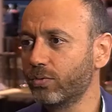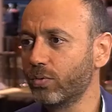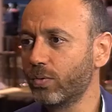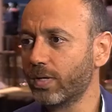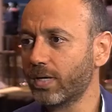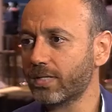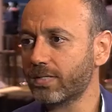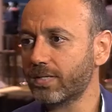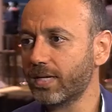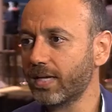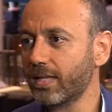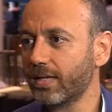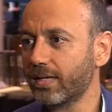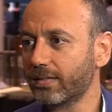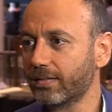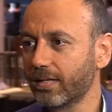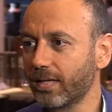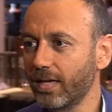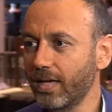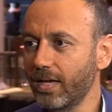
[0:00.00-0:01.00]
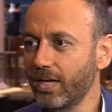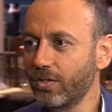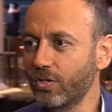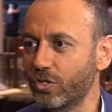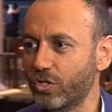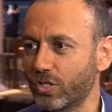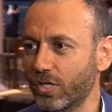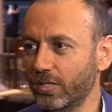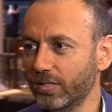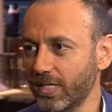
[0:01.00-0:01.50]
want to say that
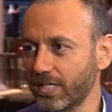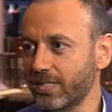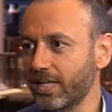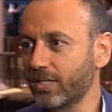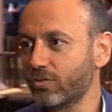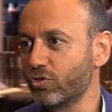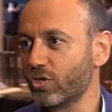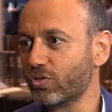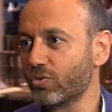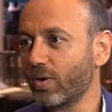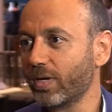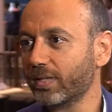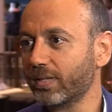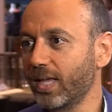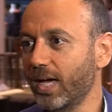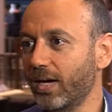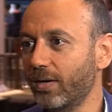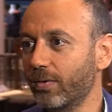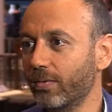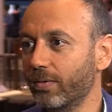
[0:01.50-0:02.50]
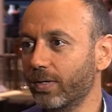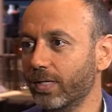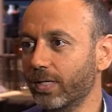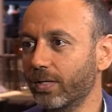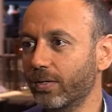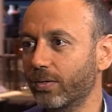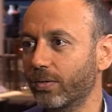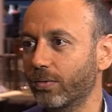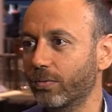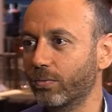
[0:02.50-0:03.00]
the start is not just right now. You
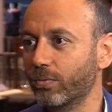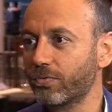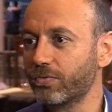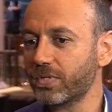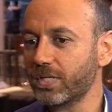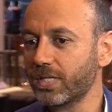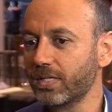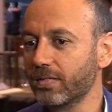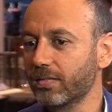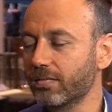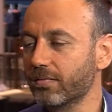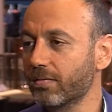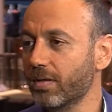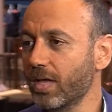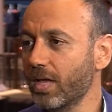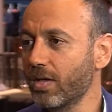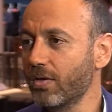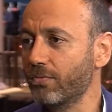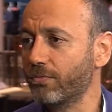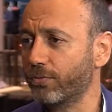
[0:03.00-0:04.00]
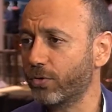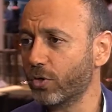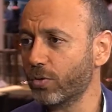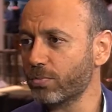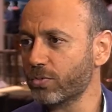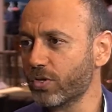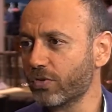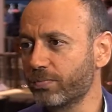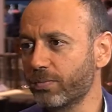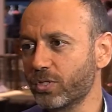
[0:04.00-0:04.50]
know, we've seen
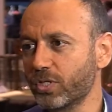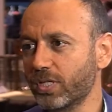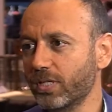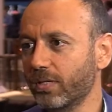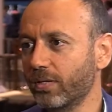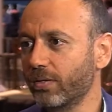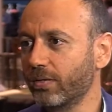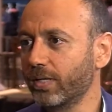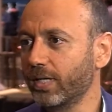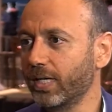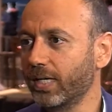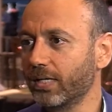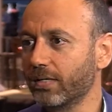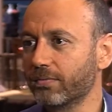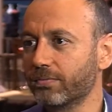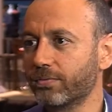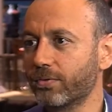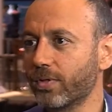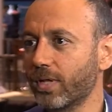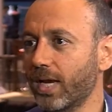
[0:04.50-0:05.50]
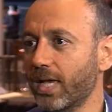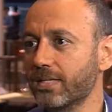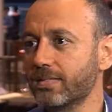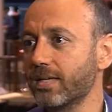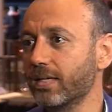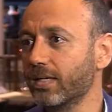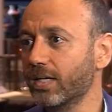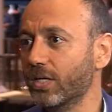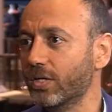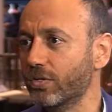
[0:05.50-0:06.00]
forms of machine learning for the last
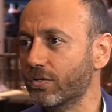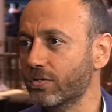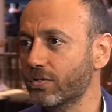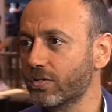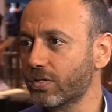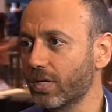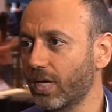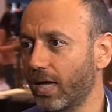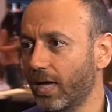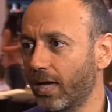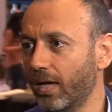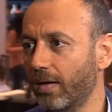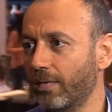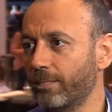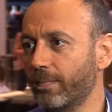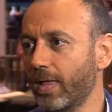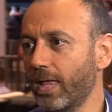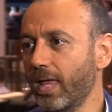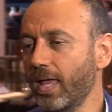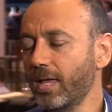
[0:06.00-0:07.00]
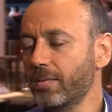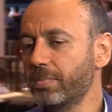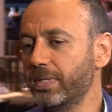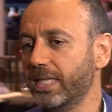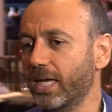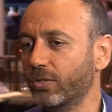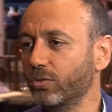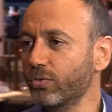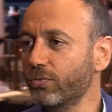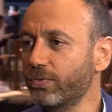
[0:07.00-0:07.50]
10 years.
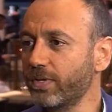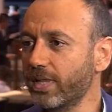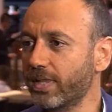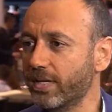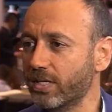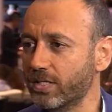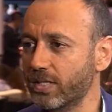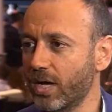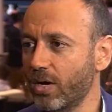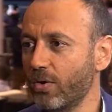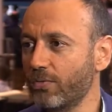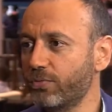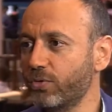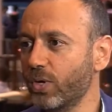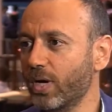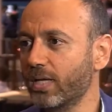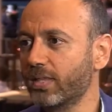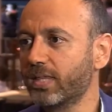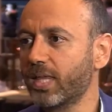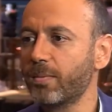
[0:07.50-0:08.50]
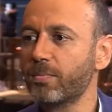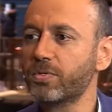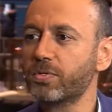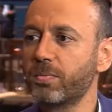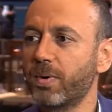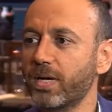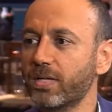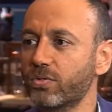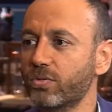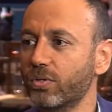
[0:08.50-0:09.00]
But I do feel there's now a few
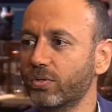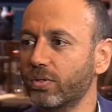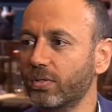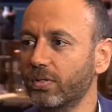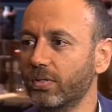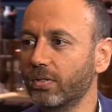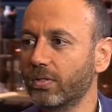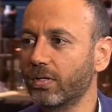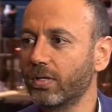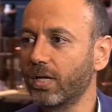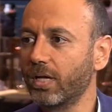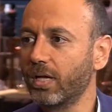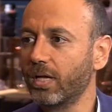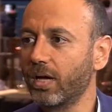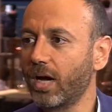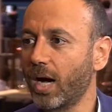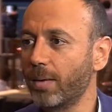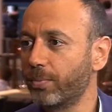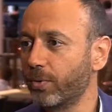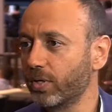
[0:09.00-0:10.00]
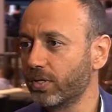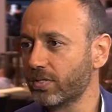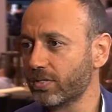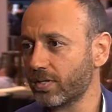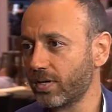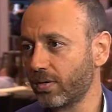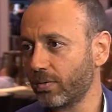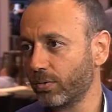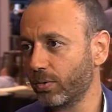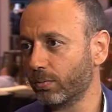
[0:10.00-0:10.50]
attempts by certain operators
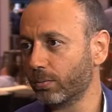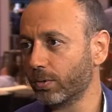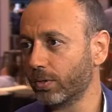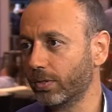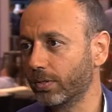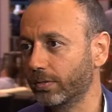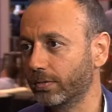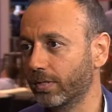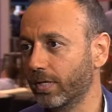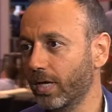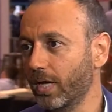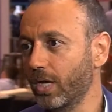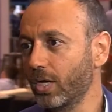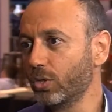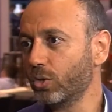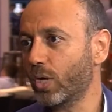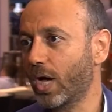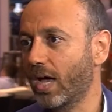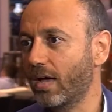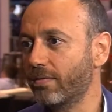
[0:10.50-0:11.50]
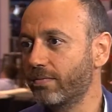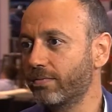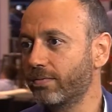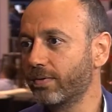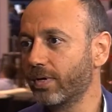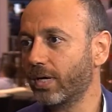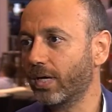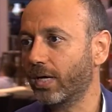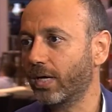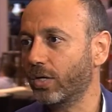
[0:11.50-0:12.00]
around the world to
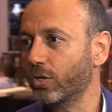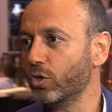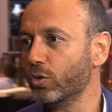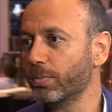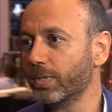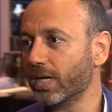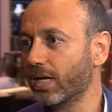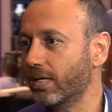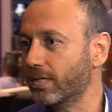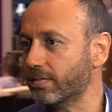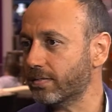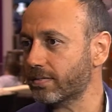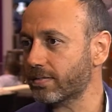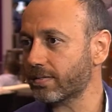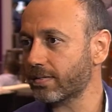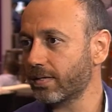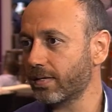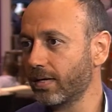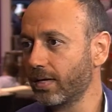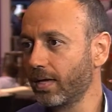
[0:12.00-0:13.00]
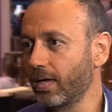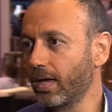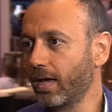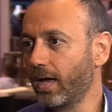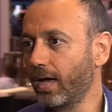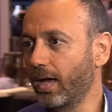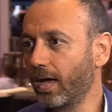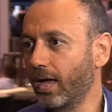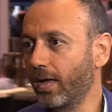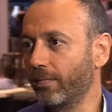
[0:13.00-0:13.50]
have human-less
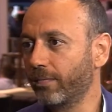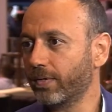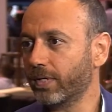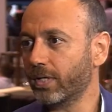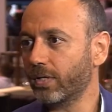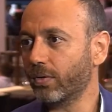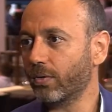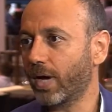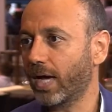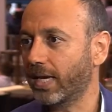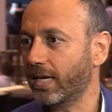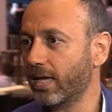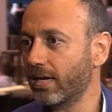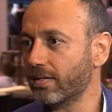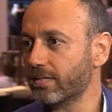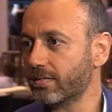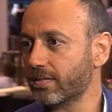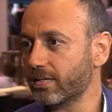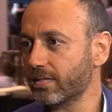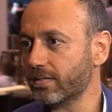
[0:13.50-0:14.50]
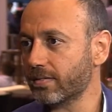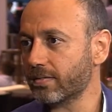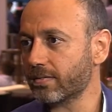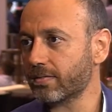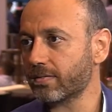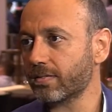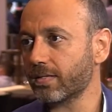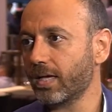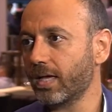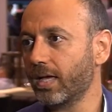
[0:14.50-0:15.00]

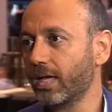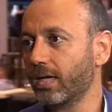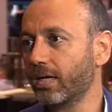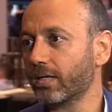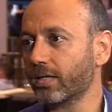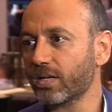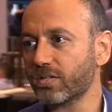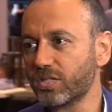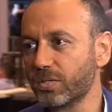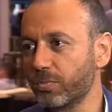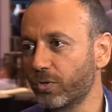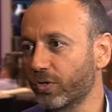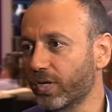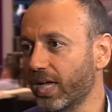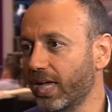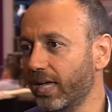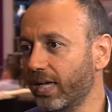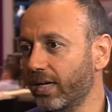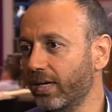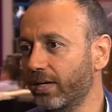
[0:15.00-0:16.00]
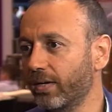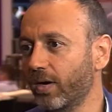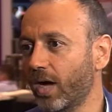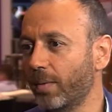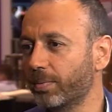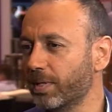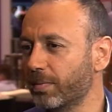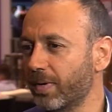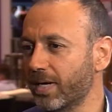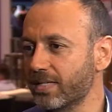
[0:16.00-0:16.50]
analysis, customer care,
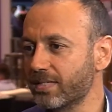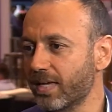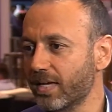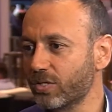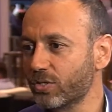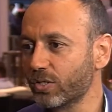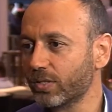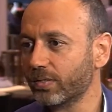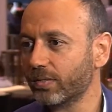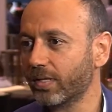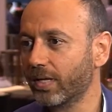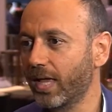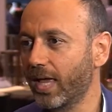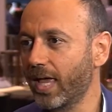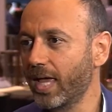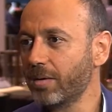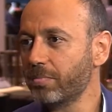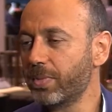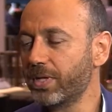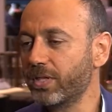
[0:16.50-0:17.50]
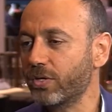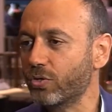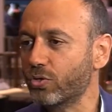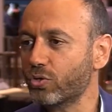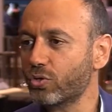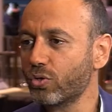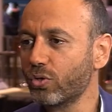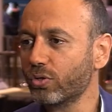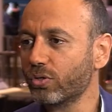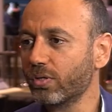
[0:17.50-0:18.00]
optimization. But they're
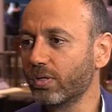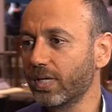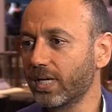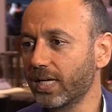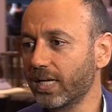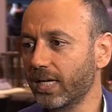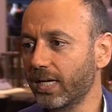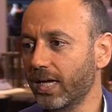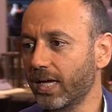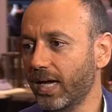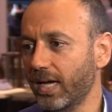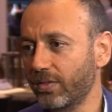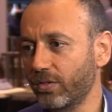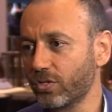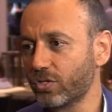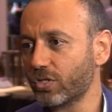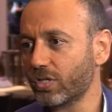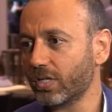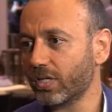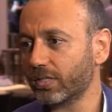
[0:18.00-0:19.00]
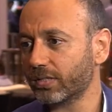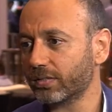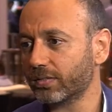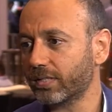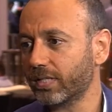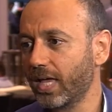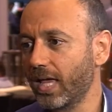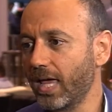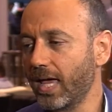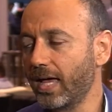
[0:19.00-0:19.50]
certainly at the start.
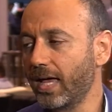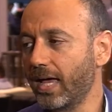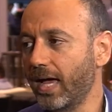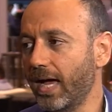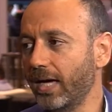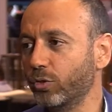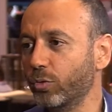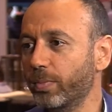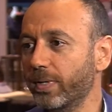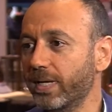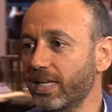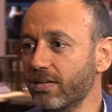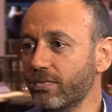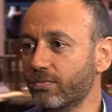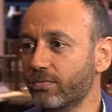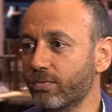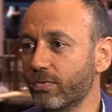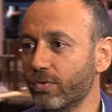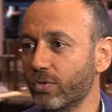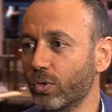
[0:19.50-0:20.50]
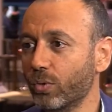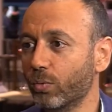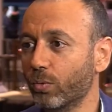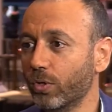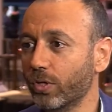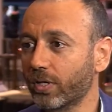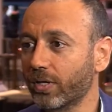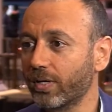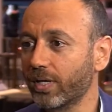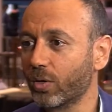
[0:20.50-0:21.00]
I do believe the
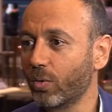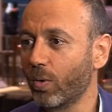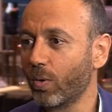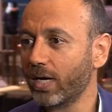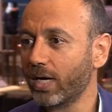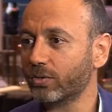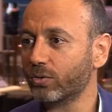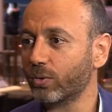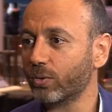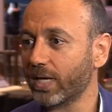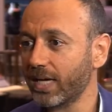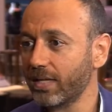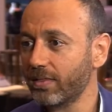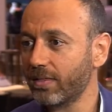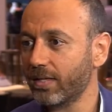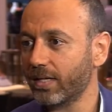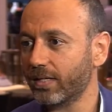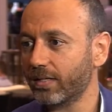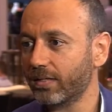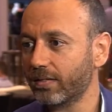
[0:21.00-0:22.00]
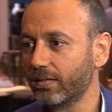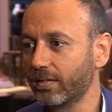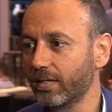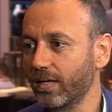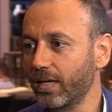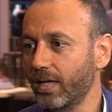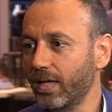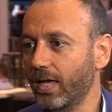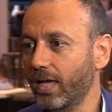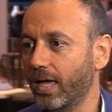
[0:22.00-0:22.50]
work required to get there
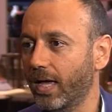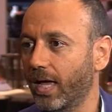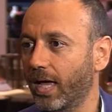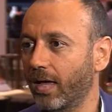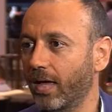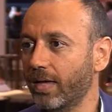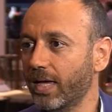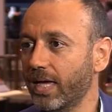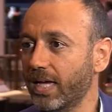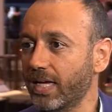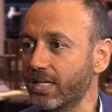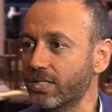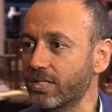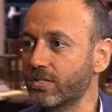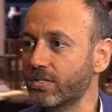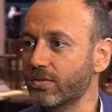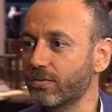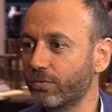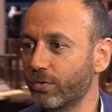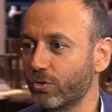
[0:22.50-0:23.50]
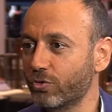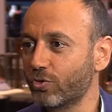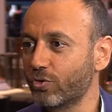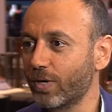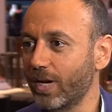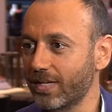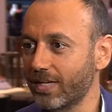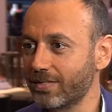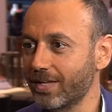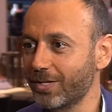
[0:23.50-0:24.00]
is
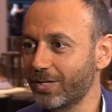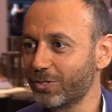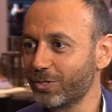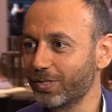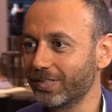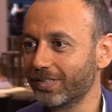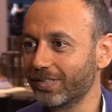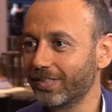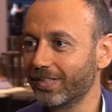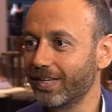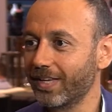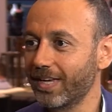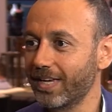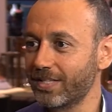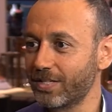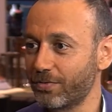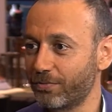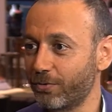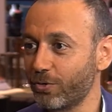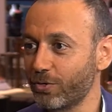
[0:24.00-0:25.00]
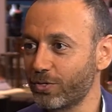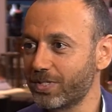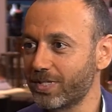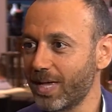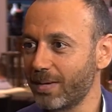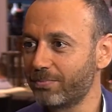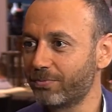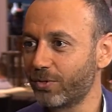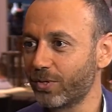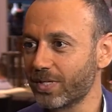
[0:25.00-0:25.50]
virtualization as a first
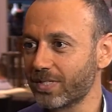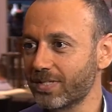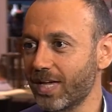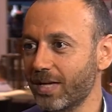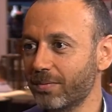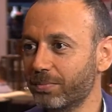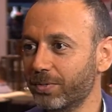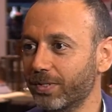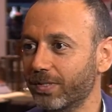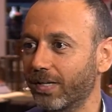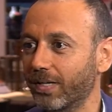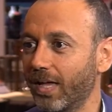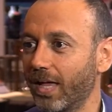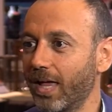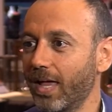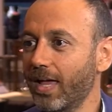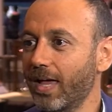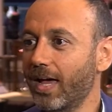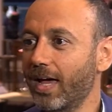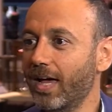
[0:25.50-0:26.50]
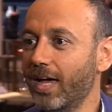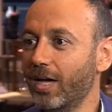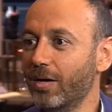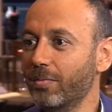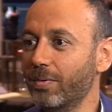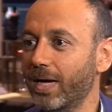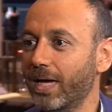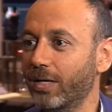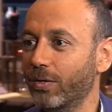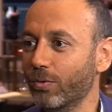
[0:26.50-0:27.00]
step, for example,
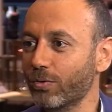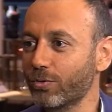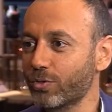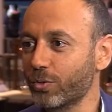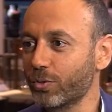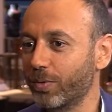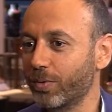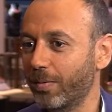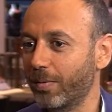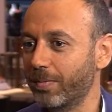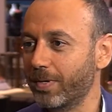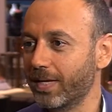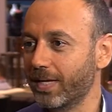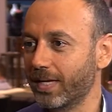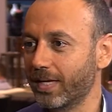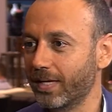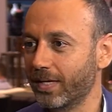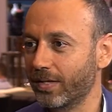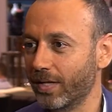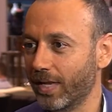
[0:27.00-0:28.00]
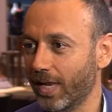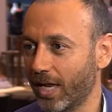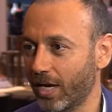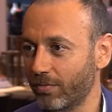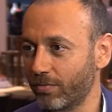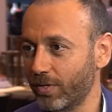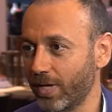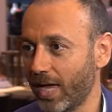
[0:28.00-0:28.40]
and also probably a lot of